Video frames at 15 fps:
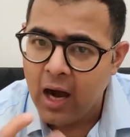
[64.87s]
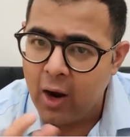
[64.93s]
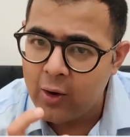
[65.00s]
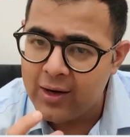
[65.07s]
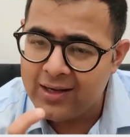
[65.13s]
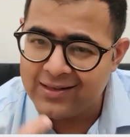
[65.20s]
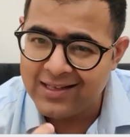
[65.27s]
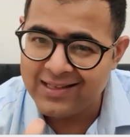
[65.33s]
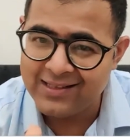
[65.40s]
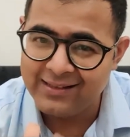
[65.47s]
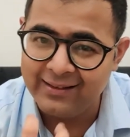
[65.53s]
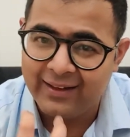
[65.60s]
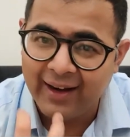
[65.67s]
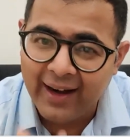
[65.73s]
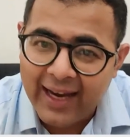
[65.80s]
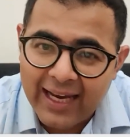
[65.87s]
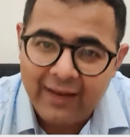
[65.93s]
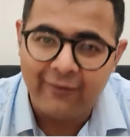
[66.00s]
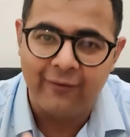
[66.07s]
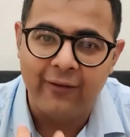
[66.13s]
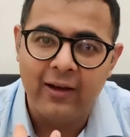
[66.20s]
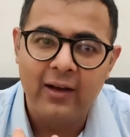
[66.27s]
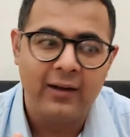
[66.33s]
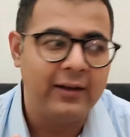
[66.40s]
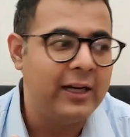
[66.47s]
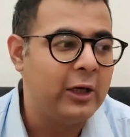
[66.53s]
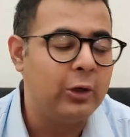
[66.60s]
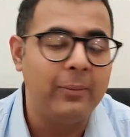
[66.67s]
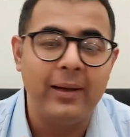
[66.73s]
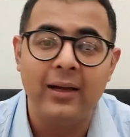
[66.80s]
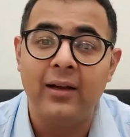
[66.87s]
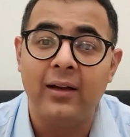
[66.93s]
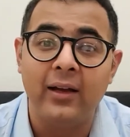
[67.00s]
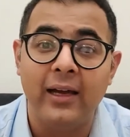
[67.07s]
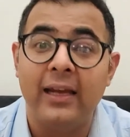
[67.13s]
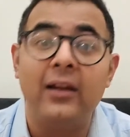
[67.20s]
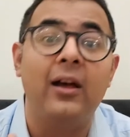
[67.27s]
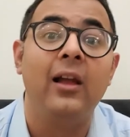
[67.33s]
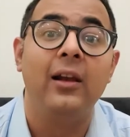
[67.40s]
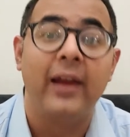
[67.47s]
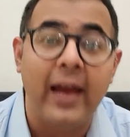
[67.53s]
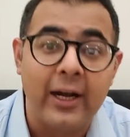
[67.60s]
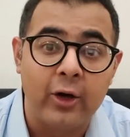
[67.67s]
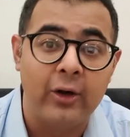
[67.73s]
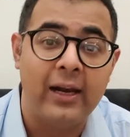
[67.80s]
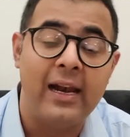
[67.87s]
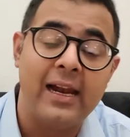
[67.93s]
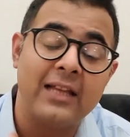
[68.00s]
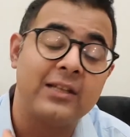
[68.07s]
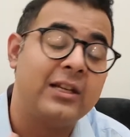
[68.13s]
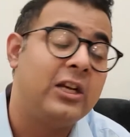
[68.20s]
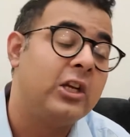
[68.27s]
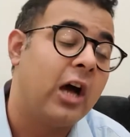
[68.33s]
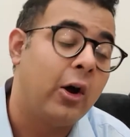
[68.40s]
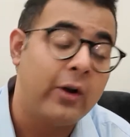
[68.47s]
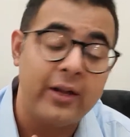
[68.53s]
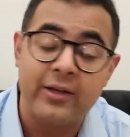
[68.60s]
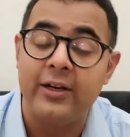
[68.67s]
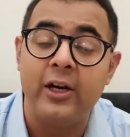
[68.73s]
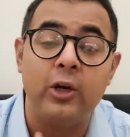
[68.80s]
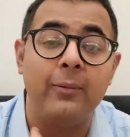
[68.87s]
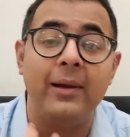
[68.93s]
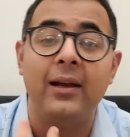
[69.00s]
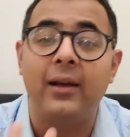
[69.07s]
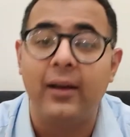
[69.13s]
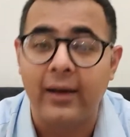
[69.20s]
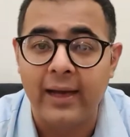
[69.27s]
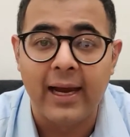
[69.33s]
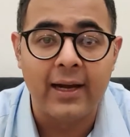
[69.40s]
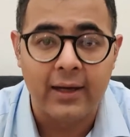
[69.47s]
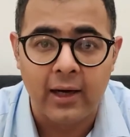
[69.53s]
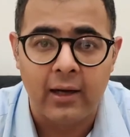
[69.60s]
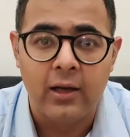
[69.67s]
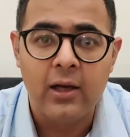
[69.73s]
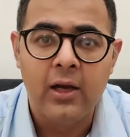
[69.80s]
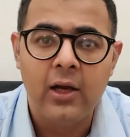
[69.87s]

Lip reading: how does this drive need to be inculcated? How does it need to be created?